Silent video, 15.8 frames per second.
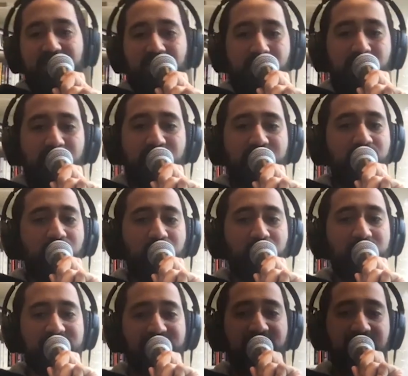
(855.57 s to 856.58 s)
music
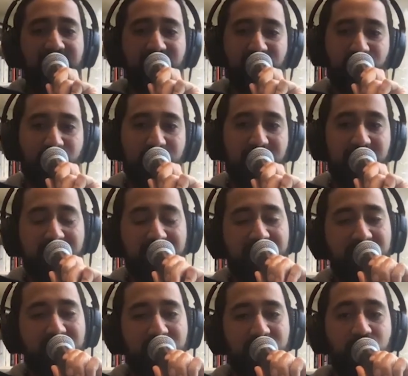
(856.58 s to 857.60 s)
always finds a
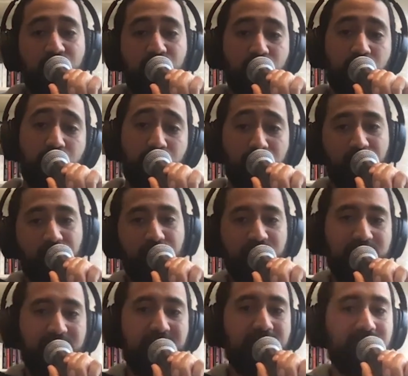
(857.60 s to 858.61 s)
way to
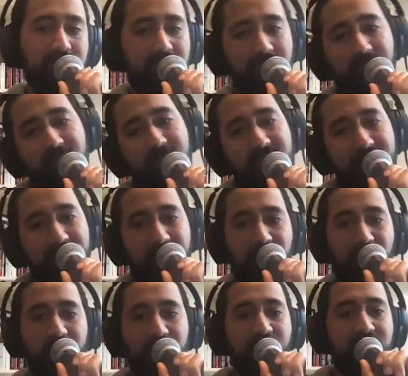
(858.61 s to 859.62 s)
those people, you
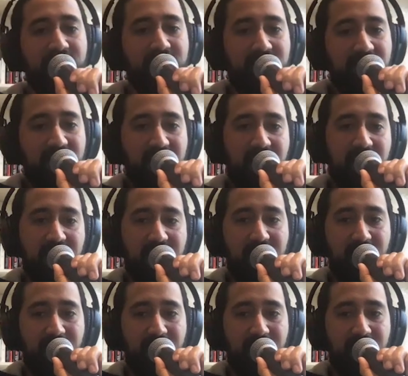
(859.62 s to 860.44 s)
know, yeah.